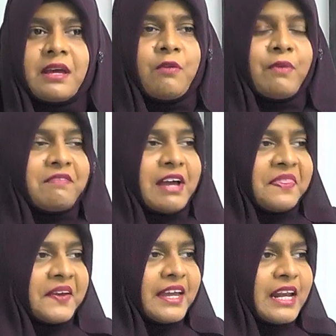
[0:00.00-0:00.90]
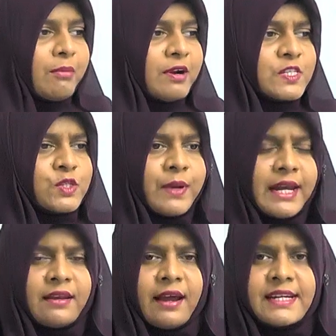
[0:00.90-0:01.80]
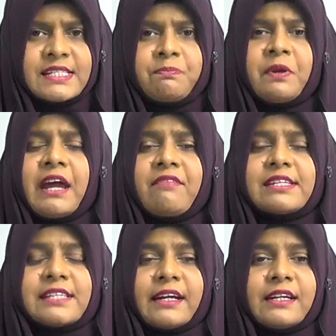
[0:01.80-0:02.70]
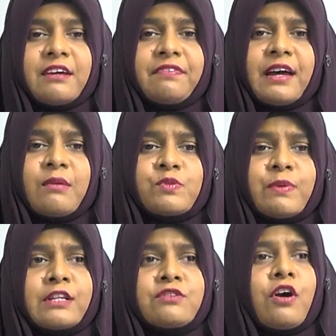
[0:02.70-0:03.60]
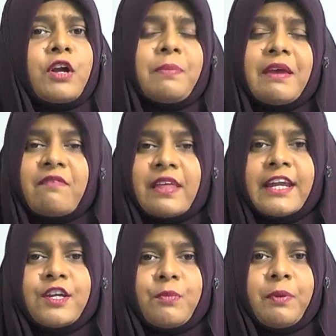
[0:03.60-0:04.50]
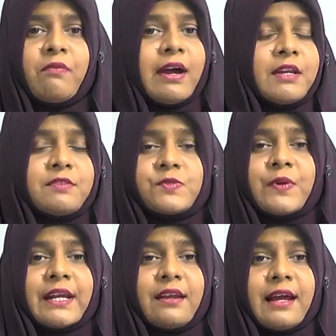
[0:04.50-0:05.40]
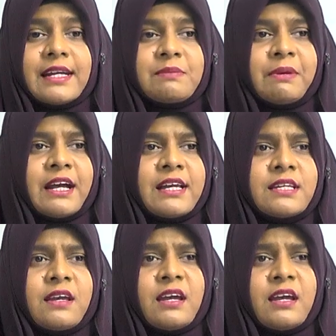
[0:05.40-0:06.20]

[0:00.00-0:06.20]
When we are thinking about street lights, private sector firms will not be willing to provide street lights because